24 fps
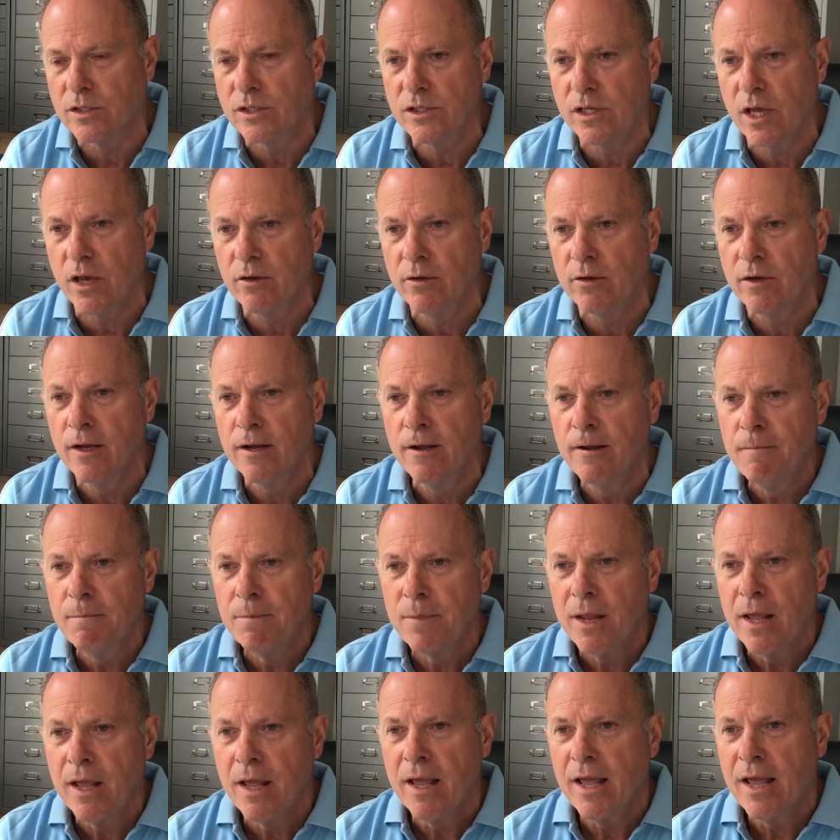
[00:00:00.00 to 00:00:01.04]
So
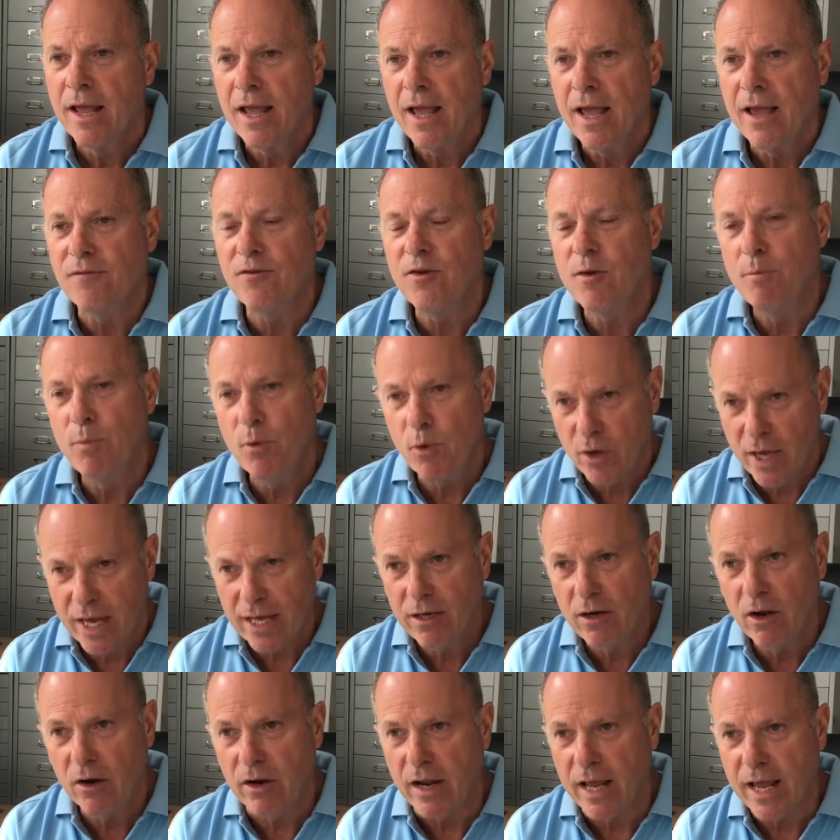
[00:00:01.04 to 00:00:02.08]
if you book
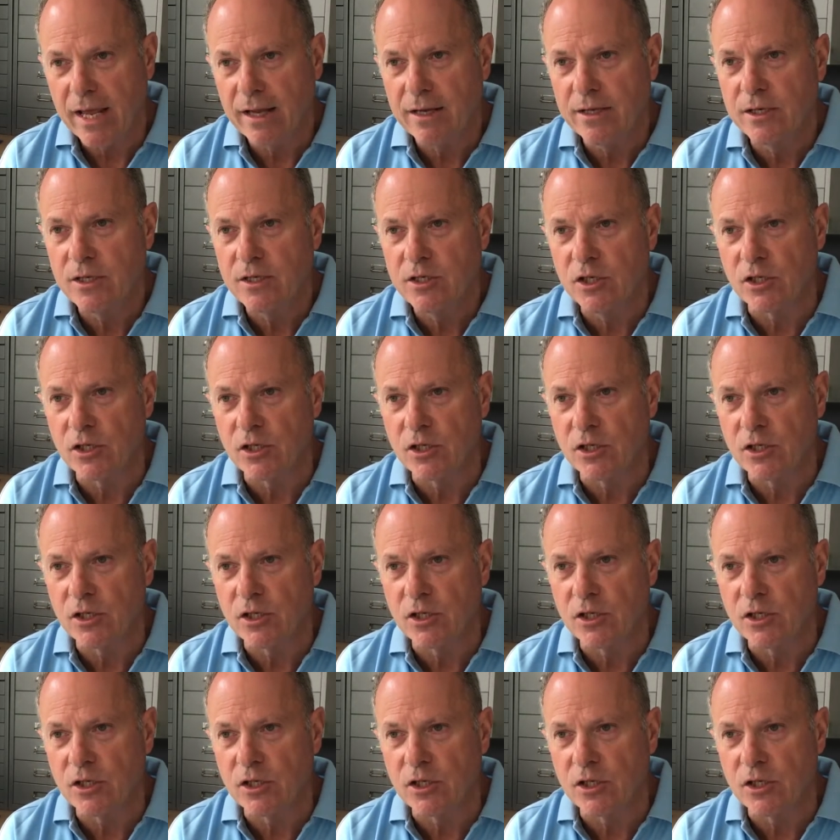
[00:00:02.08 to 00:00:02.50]
in on it,